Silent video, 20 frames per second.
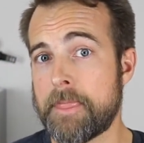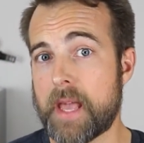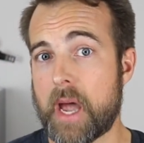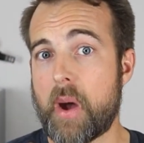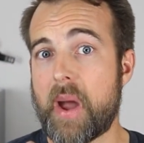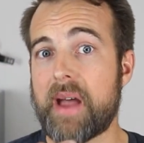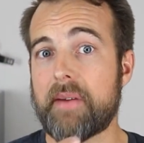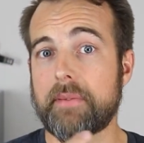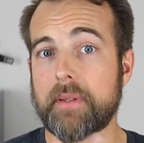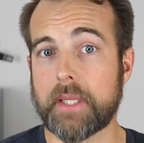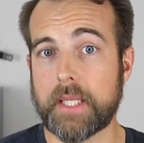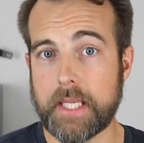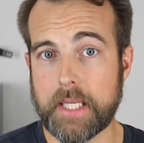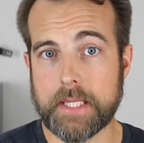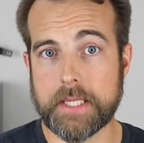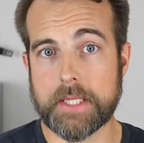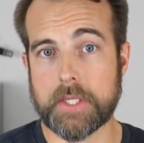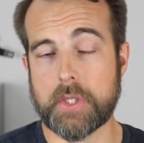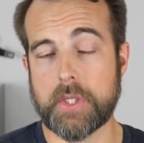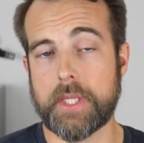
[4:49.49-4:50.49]
I'll have
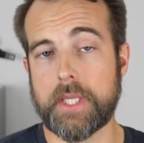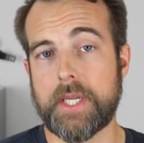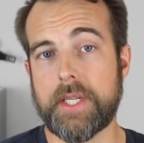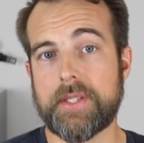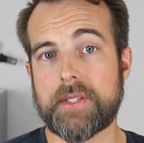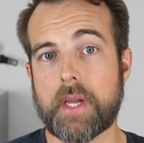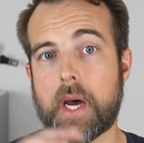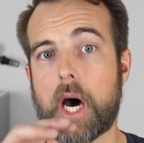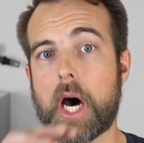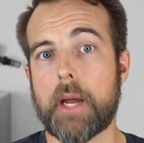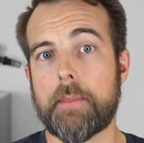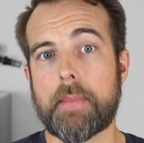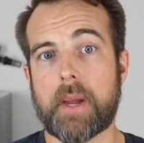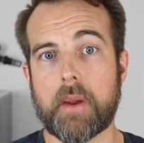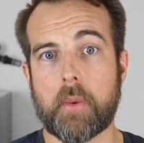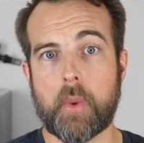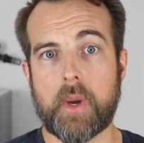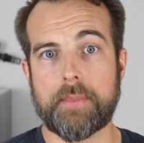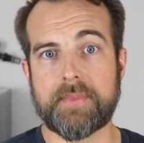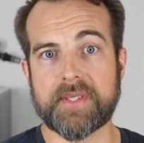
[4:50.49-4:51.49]
links to these on
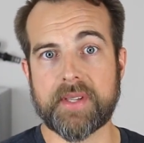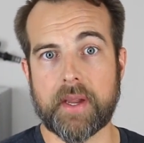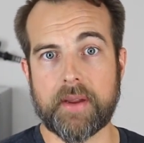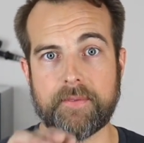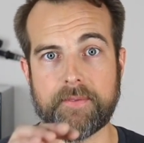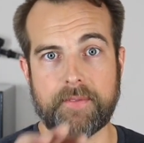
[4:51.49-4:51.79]
my website,